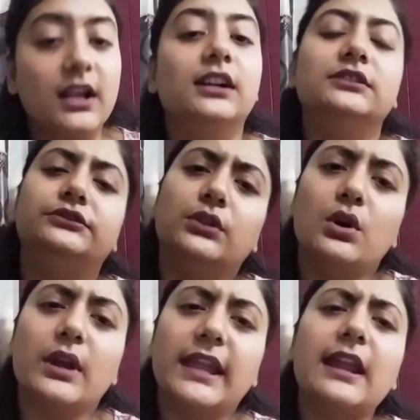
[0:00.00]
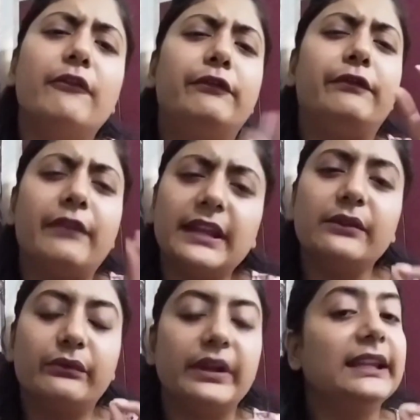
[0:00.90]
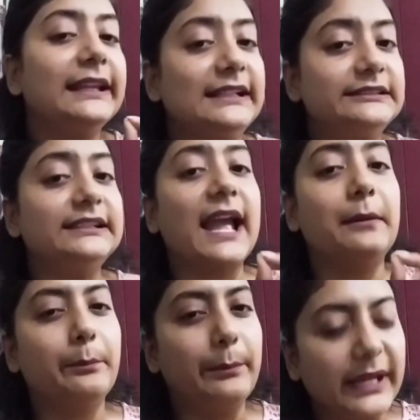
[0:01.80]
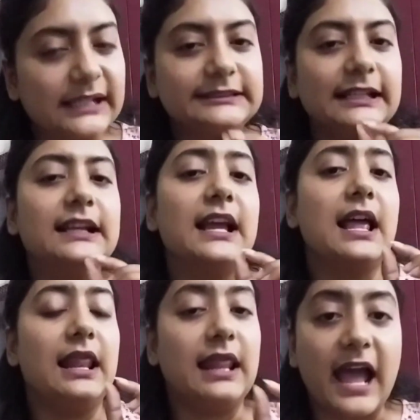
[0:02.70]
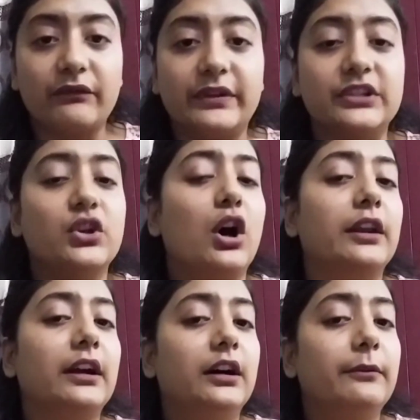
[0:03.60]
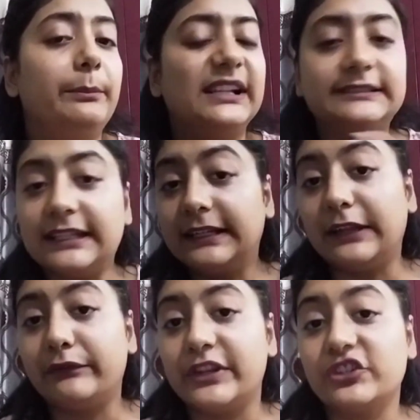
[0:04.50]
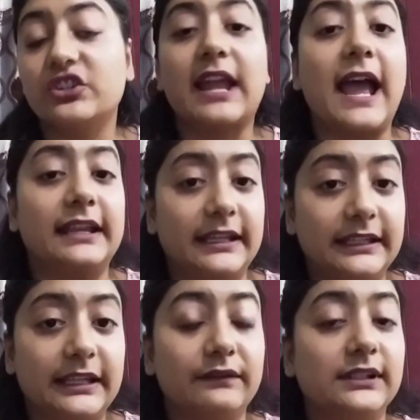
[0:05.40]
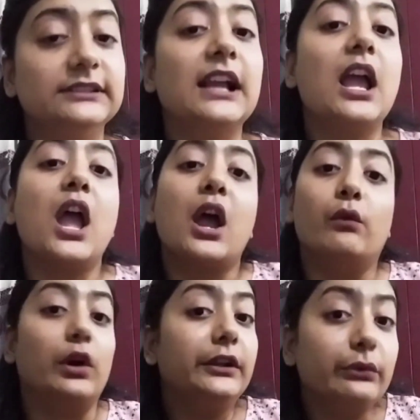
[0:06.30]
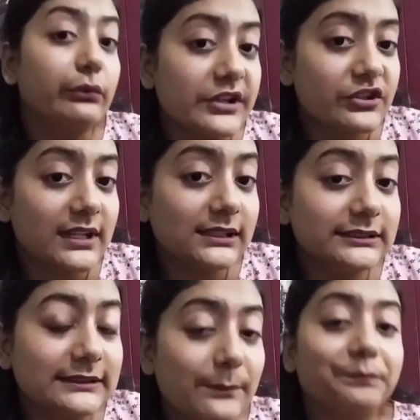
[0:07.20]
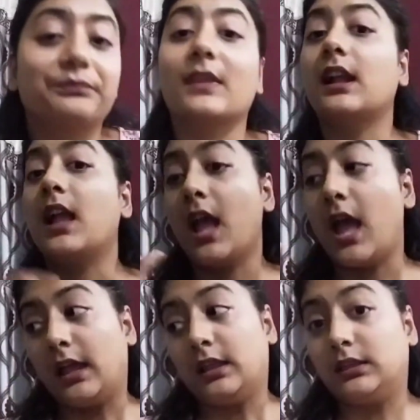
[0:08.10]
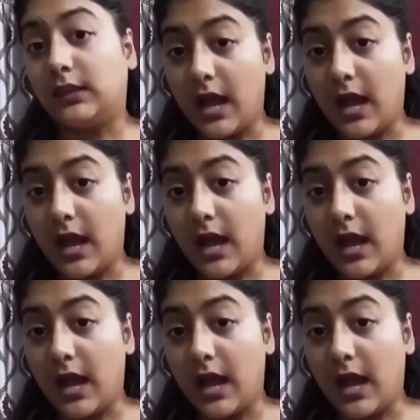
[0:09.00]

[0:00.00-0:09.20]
So in a very easy and basic language or a basic definition I can give is, what nutrition is: the